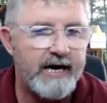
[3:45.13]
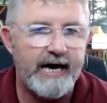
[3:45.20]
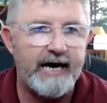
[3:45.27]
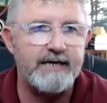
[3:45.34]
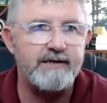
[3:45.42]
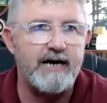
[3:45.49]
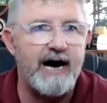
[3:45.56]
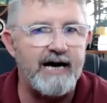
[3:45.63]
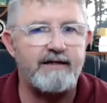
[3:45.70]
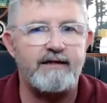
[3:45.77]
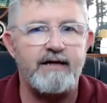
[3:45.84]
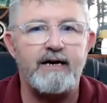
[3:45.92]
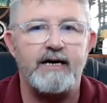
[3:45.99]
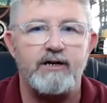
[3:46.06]
And I
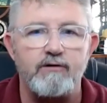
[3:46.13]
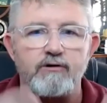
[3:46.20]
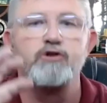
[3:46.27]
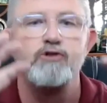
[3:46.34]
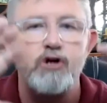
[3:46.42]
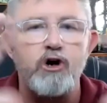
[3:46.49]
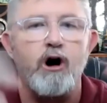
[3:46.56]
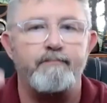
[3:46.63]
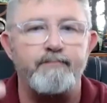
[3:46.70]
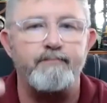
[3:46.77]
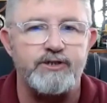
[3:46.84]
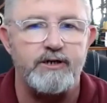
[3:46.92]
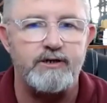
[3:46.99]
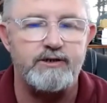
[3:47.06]
think it will do the opposite.